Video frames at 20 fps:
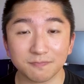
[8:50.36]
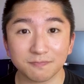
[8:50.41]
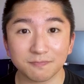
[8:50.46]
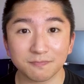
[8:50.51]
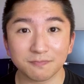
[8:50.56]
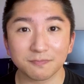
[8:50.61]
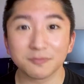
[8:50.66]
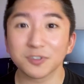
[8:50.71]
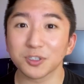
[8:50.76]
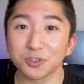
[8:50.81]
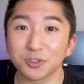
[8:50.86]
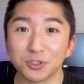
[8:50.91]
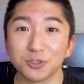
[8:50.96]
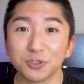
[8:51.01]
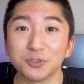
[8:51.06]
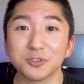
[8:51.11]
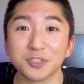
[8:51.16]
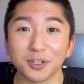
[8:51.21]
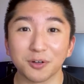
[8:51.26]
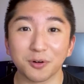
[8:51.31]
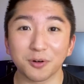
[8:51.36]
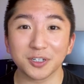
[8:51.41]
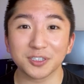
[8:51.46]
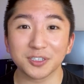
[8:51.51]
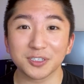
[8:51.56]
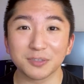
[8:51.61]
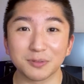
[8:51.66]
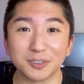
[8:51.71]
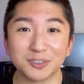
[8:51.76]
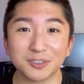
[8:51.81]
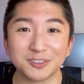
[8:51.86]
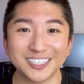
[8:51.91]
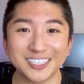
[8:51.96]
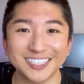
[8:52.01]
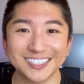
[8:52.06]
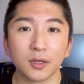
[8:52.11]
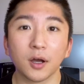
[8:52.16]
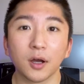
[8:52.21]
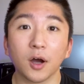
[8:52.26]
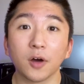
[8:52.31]
so choose according to what you
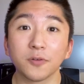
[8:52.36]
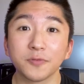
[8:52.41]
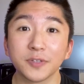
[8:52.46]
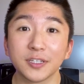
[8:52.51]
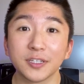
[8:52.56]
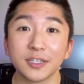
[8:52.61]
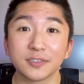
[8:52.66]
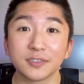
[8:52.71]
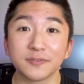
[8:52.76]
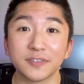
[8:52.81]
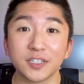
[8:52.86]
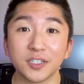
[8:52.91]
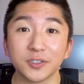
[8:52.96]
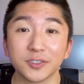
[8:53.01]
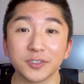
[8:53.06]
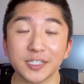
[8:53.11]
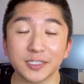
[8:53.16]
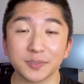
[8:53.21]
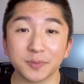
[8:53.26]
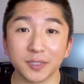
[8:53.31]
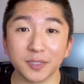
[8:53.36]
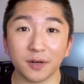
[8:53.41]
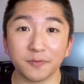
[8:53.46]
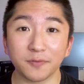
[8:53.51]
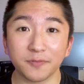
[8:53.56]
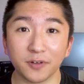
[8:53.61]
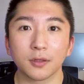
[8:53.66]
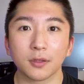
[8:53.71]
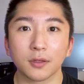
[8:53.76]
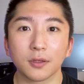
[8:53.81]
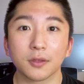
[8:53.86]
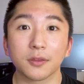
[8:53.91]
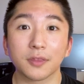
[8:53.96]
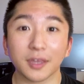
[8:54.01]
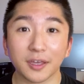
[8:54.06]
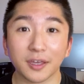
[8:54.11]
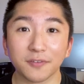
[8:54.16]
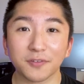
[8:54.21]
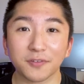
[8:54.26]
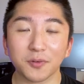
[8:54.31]
need. Hopefully this video has been helpful.
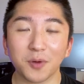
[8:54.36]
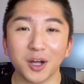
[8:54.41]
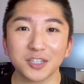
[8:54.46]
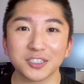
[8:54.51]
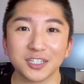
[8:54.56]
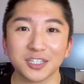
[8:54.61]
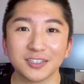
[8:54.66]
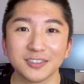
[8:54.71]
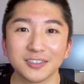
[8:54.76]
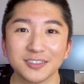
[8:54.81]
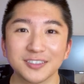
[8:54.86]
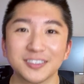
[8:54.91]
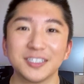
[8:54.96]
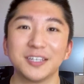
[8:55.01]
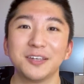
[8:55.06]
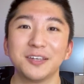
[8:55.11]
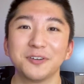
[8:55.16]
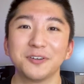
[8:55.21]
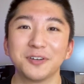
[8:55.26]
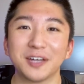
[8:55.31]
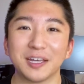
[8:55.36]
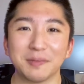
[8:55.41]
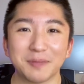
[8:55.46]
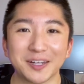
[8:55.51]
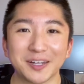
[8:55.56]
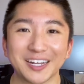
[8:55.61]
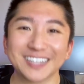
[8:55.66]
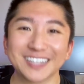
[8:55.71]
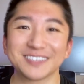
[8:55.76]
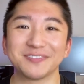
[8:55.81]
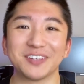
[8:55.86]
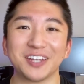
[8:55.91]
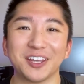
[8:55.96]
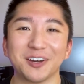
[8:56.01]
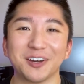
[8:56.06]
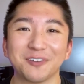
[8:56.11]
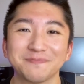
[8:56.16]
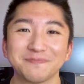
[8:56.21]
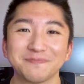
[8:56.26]
Thank you for watching. See you in my next video.